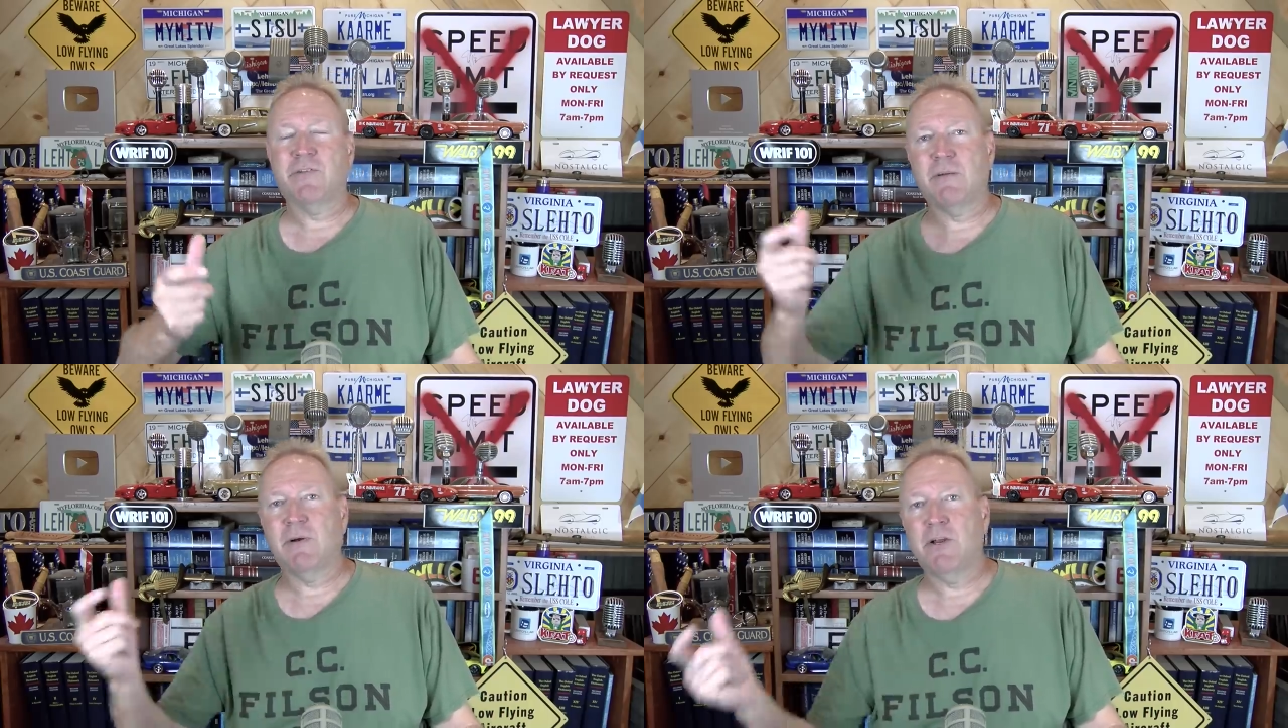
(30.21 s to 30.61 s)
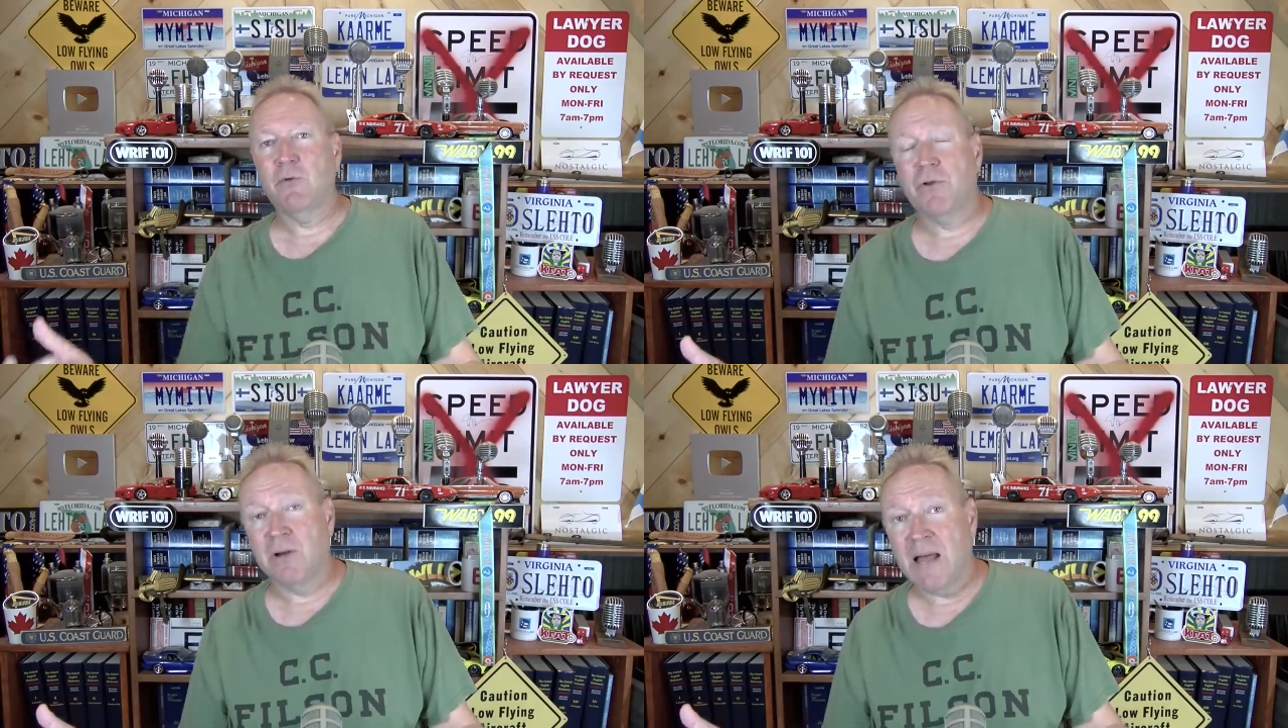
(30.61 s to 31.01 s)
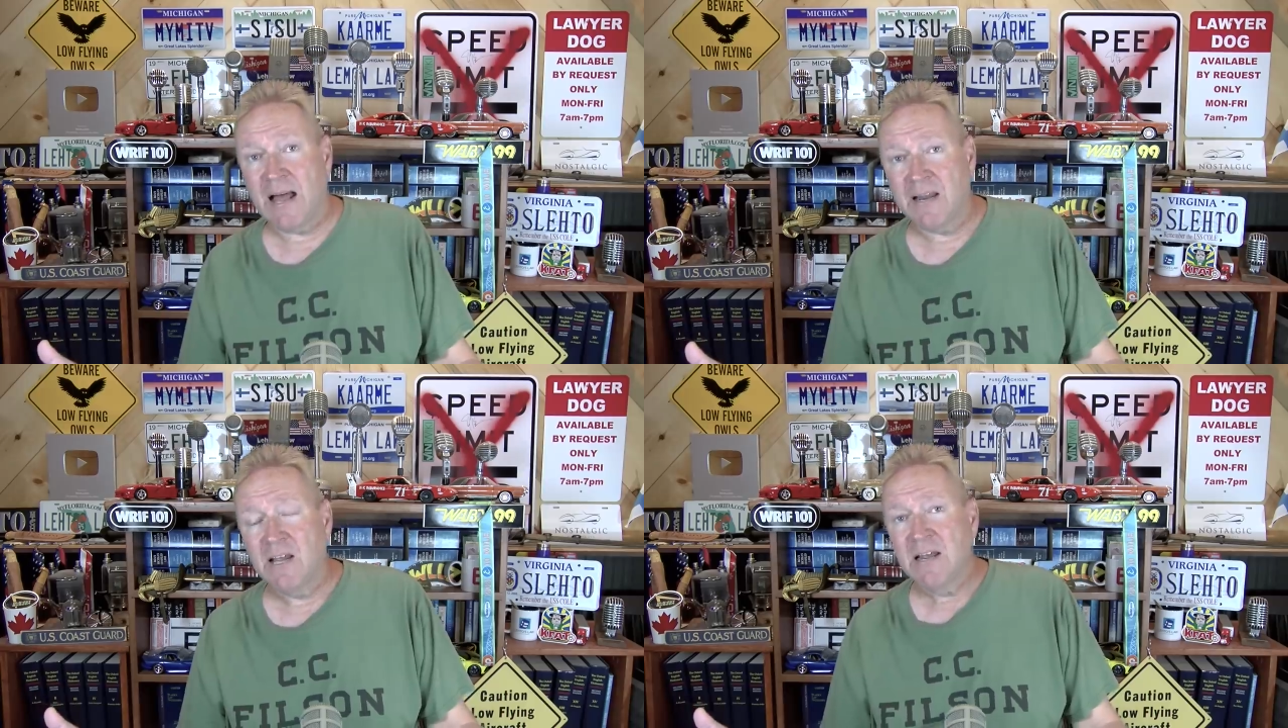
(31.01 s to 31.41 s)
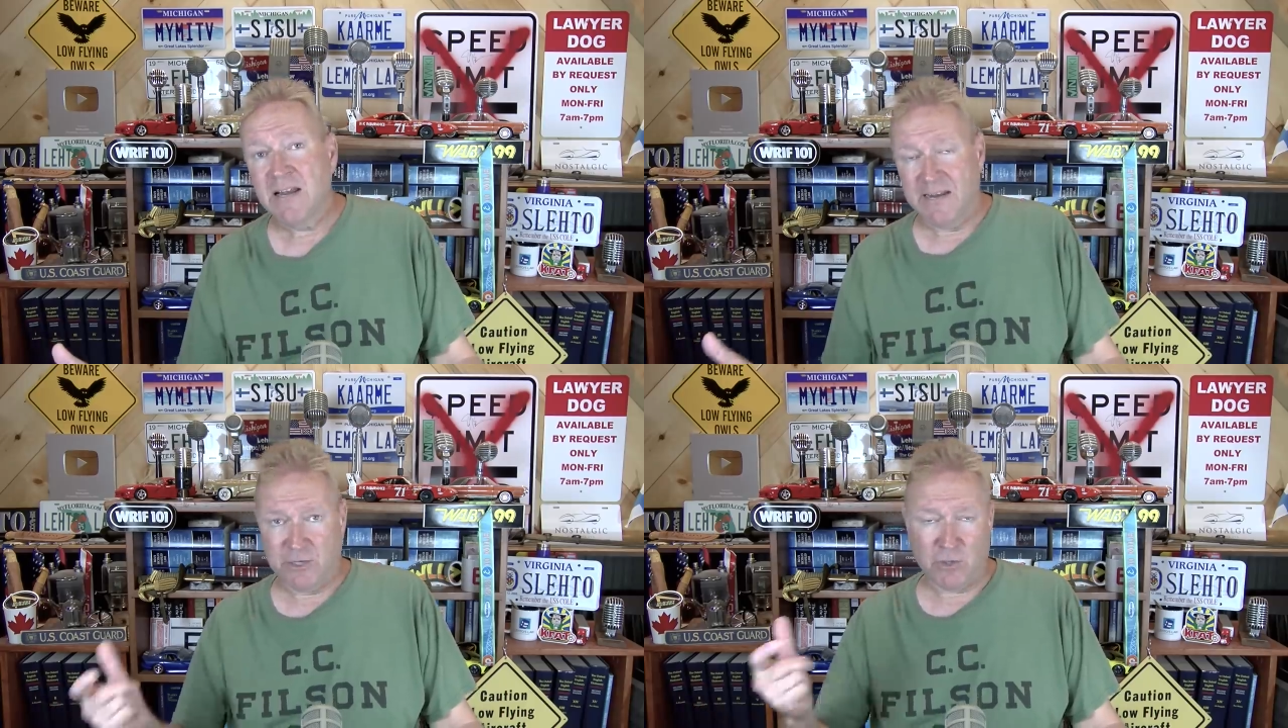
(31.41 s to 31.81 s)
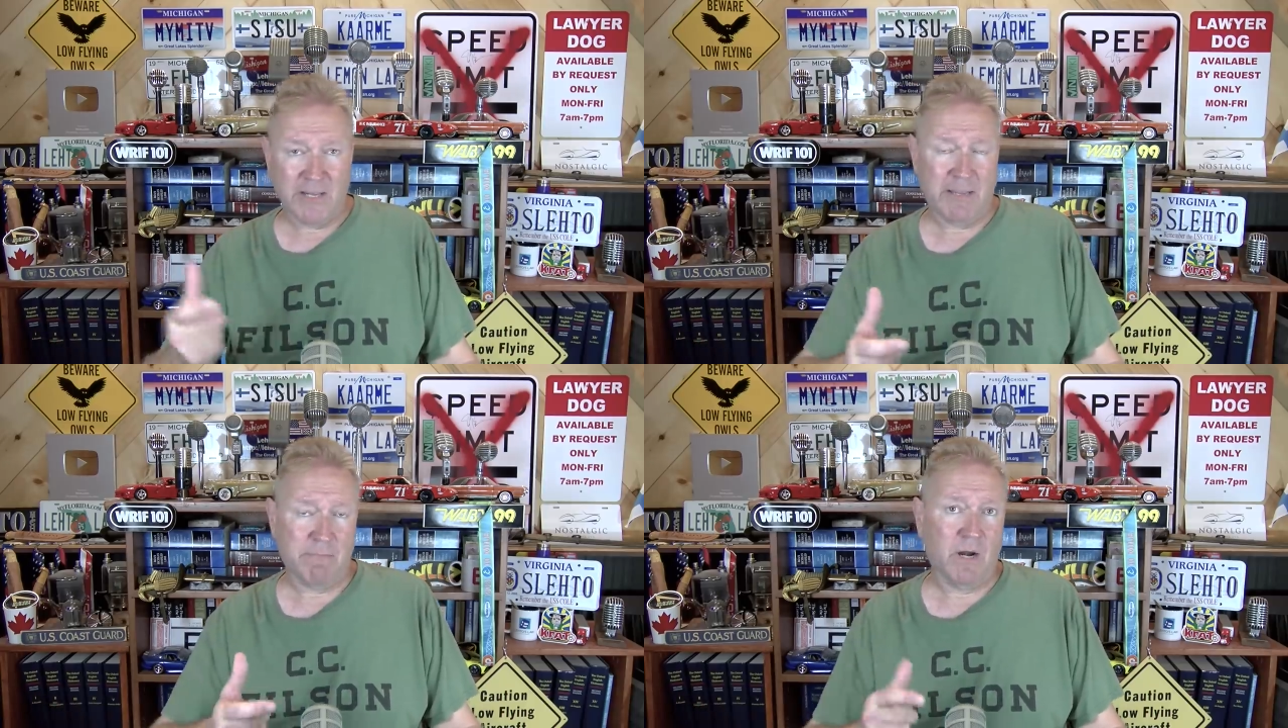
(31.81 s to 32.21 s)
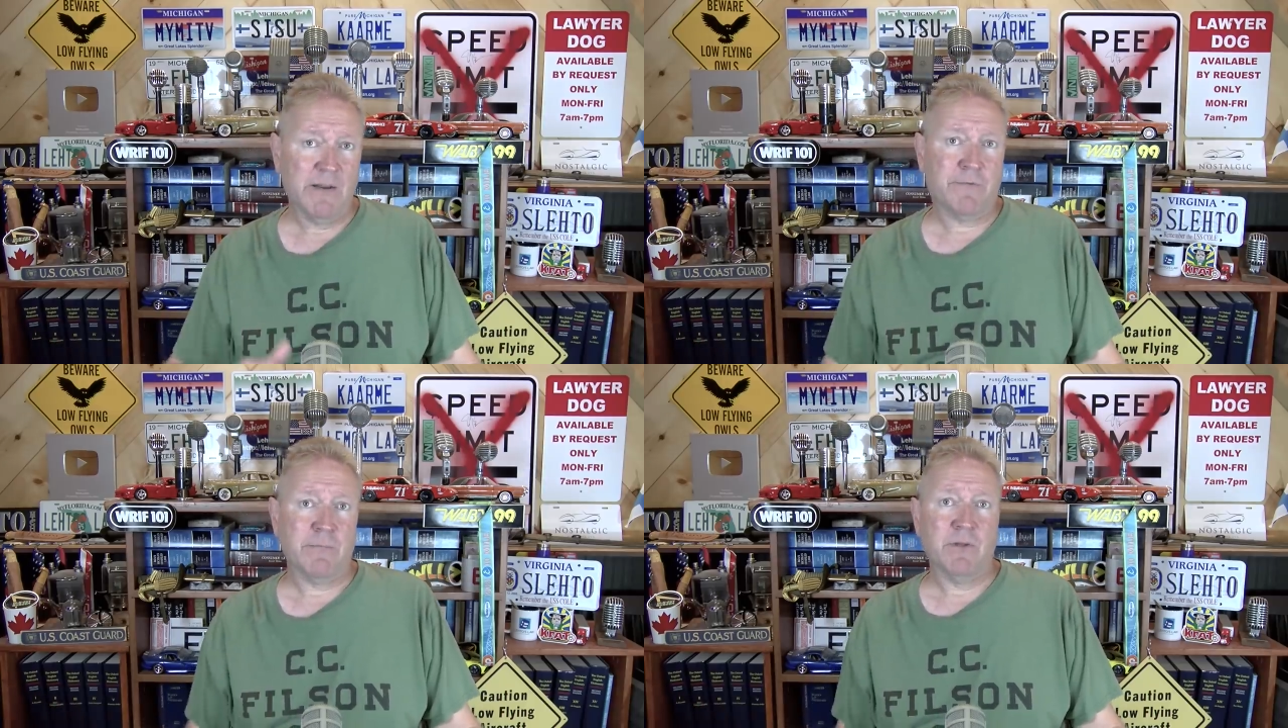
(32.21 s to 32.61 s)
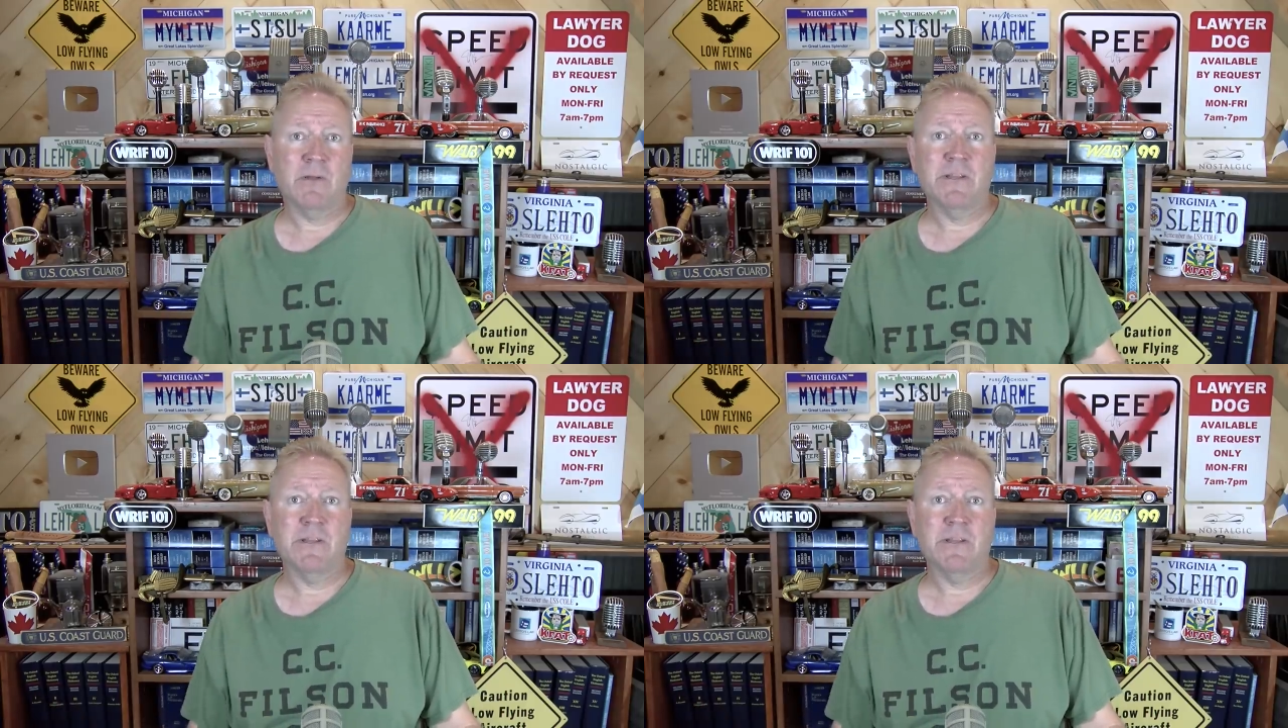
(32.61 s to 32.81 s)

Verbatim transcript: somebody who they're not, and they try to get money from you.